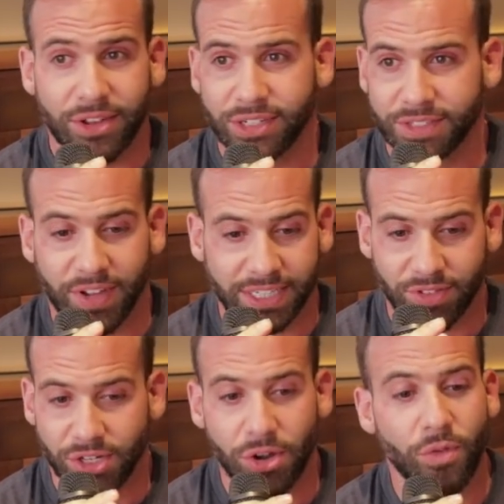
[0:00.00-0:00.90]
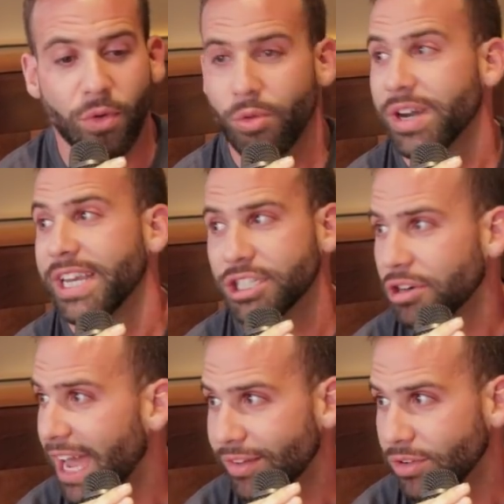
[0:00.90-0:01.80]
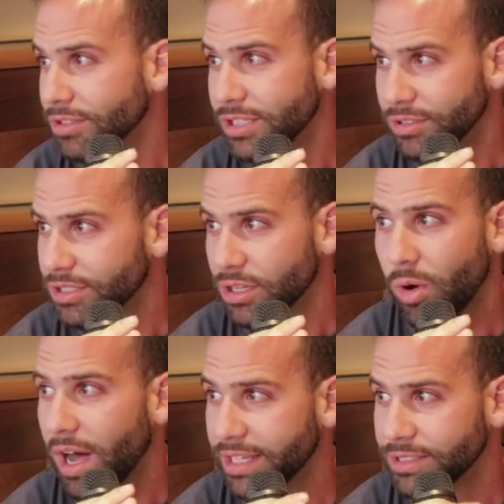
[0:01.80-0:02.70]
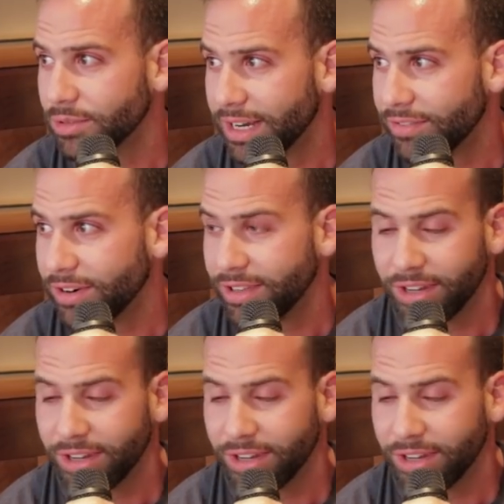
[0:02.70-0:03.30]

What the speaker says: there's effectively no forward knee travel to use the quads or whatever.